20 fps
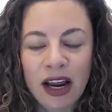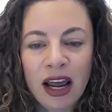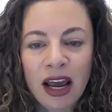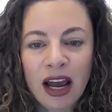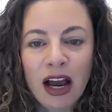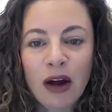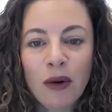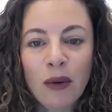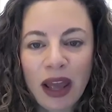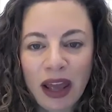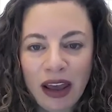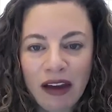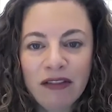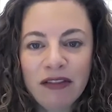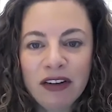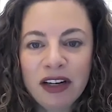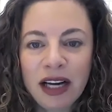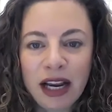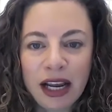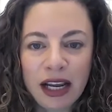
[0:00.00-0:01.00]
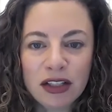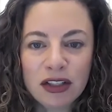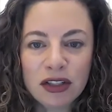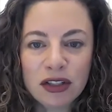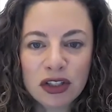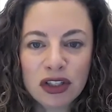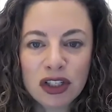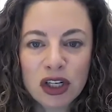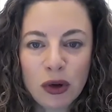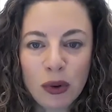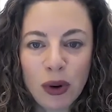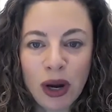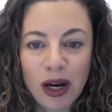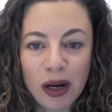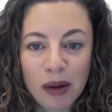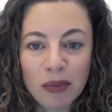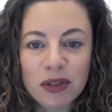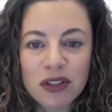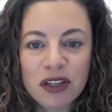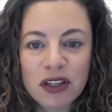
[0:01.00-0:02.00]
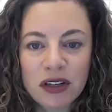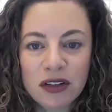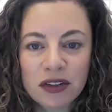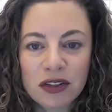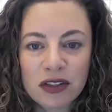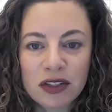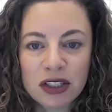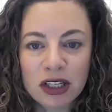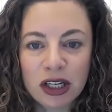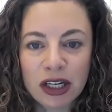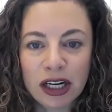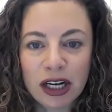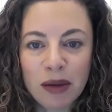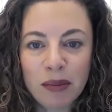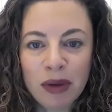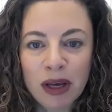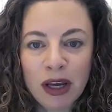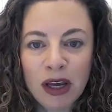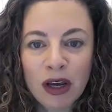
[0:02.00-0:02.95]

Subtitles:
how every day to show up to your startup